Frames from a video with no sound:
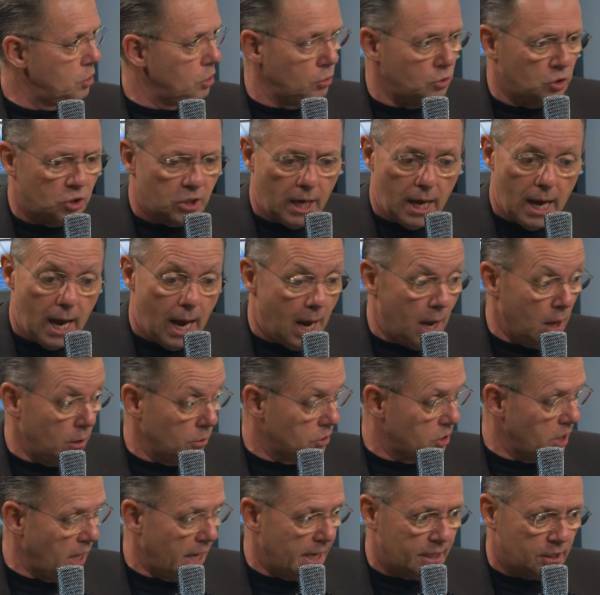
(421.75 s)
to say
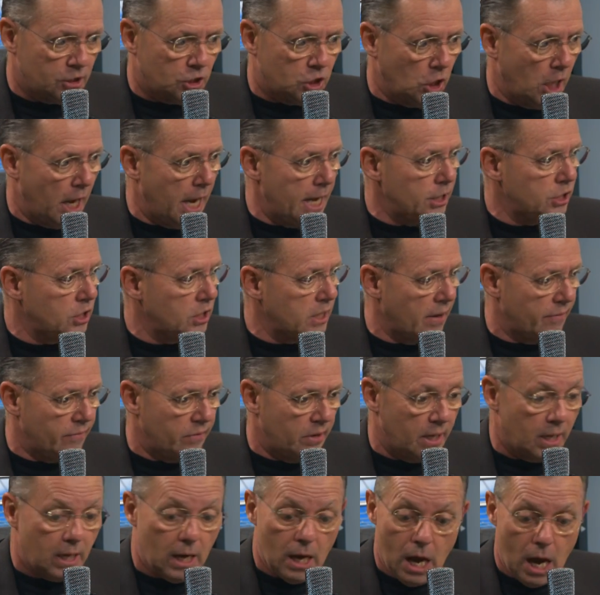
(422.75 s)
I'll take it to age
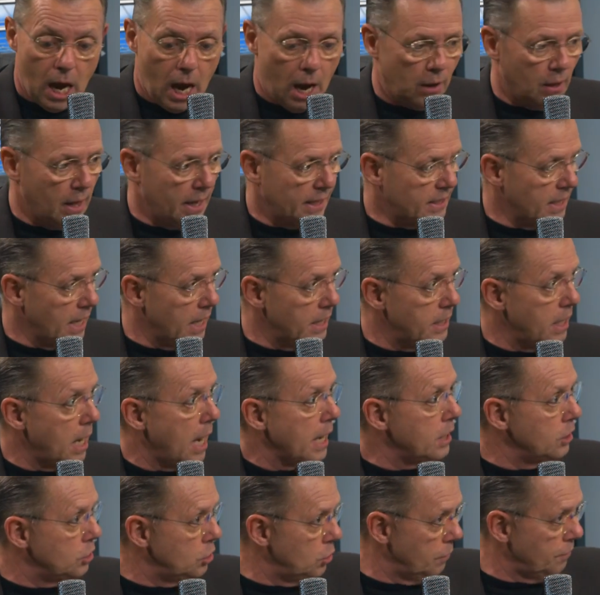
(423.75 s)
70. I like the idea I
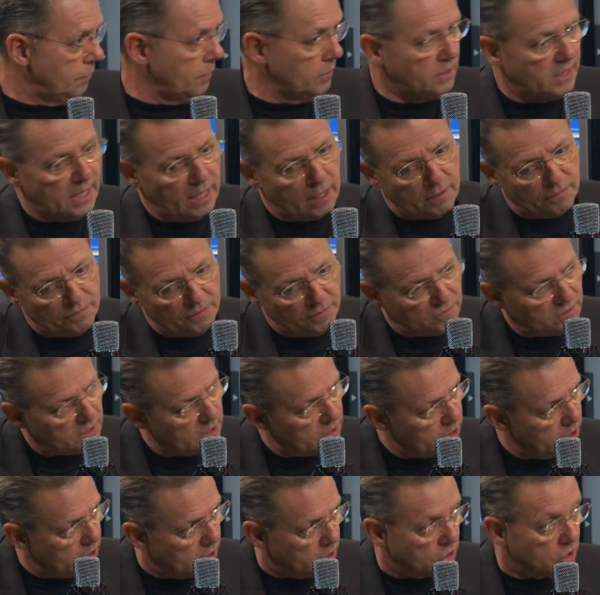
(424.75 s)
could do it for 10 or
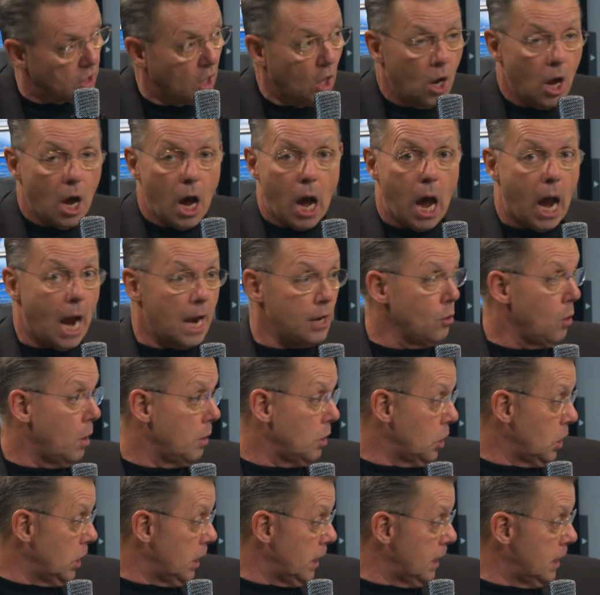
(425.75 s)
15 years. Mm -hmm. I know I'm
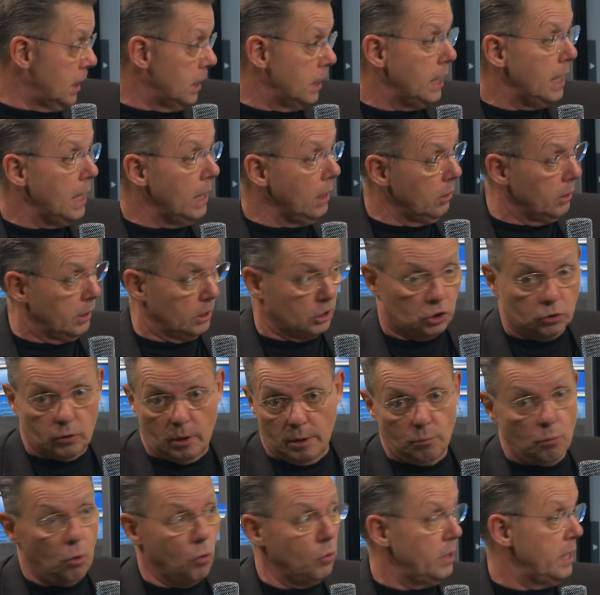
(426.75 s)
going to get an inheritance, so
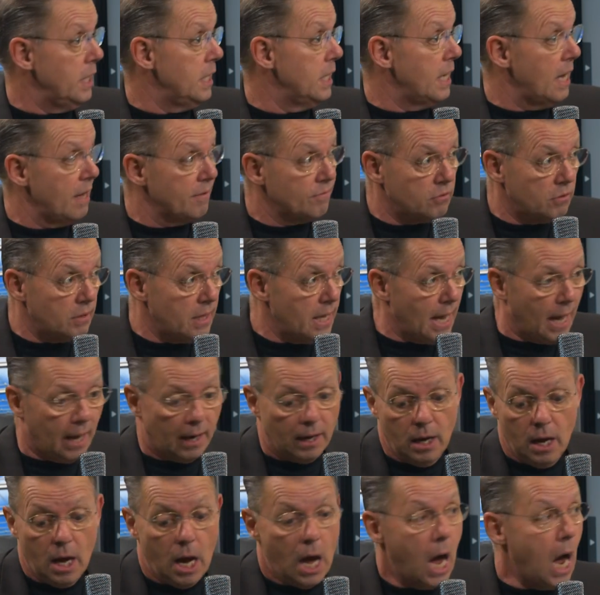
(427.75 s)
I won't need it after that.
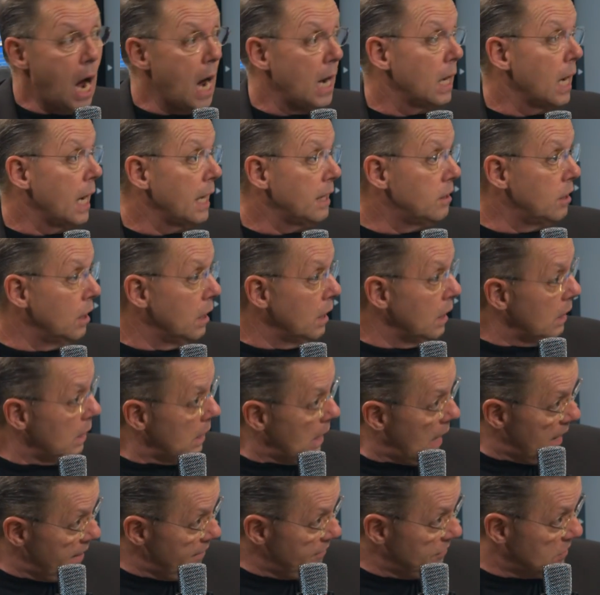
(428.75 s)
Mm -hmm. I like the
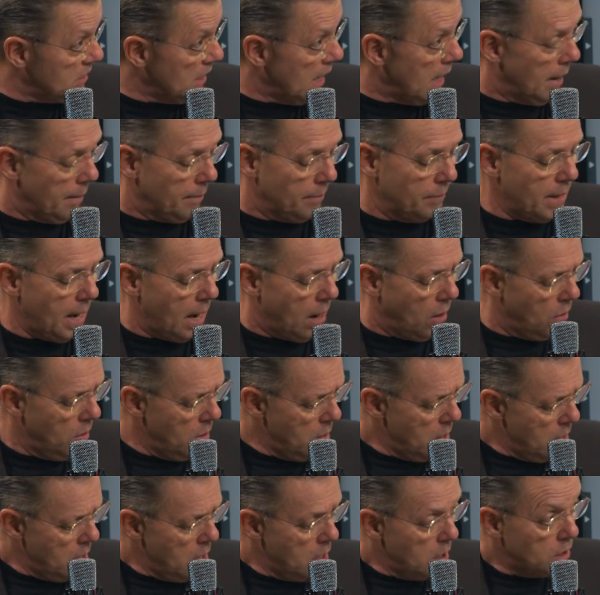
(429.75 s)
lifetime. Now,
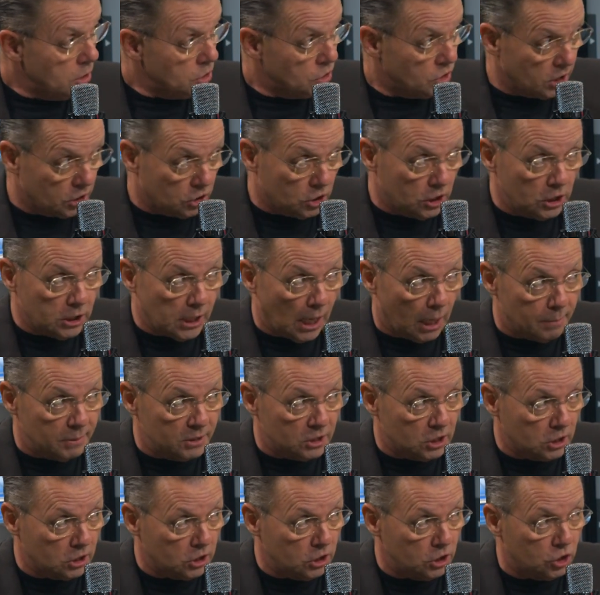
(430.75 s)
60, got to be
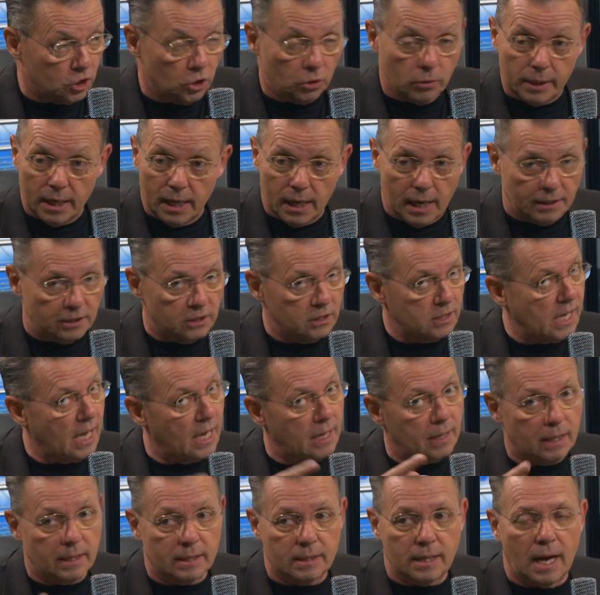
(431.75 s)
62 again. I just
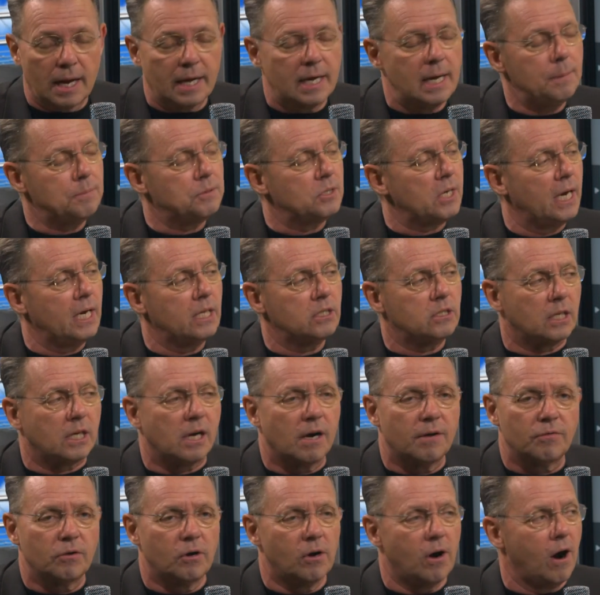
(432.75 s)
I keep saying it to
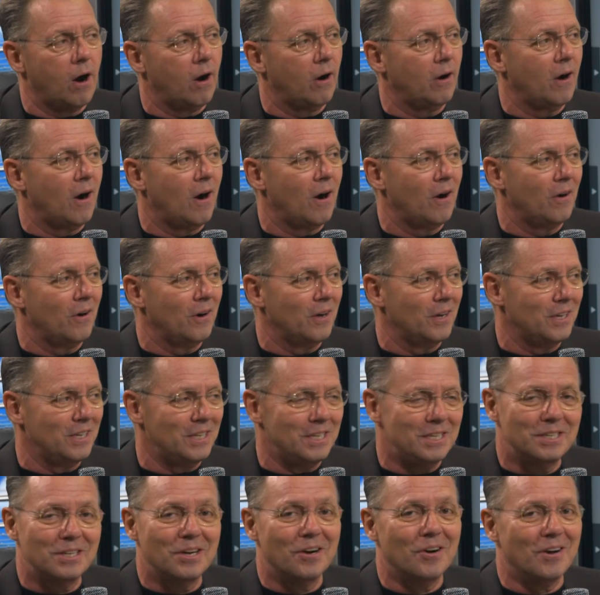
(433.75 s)
cover our, our uh,
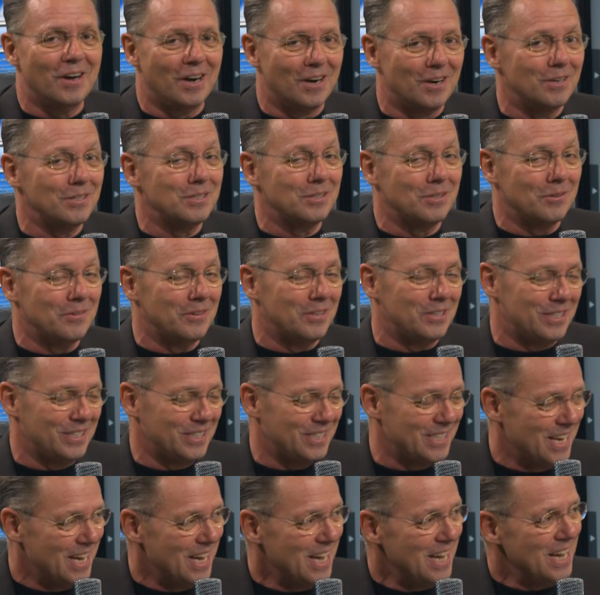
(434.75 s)
you know, Arizona
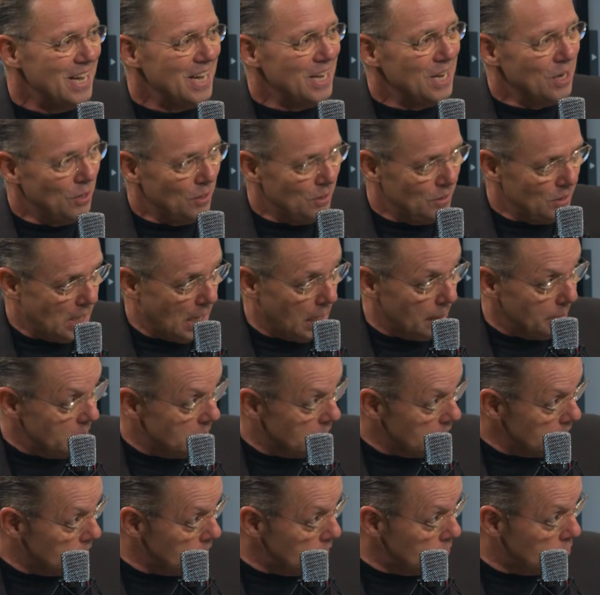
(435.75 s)
emissions. Got to be
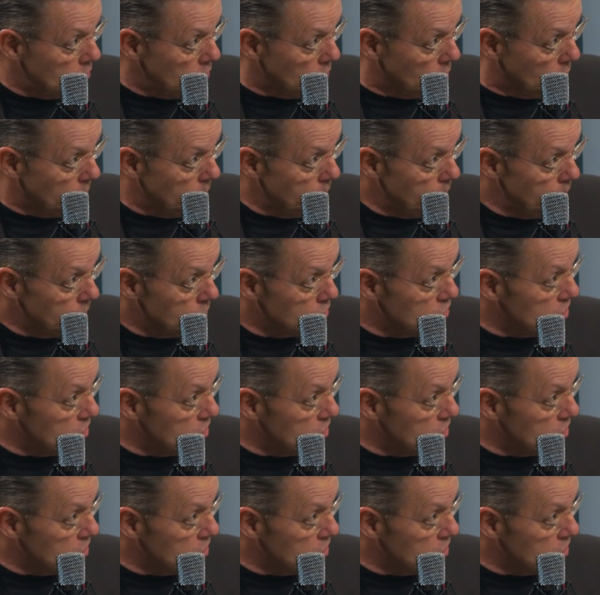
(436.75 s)
62. Correct.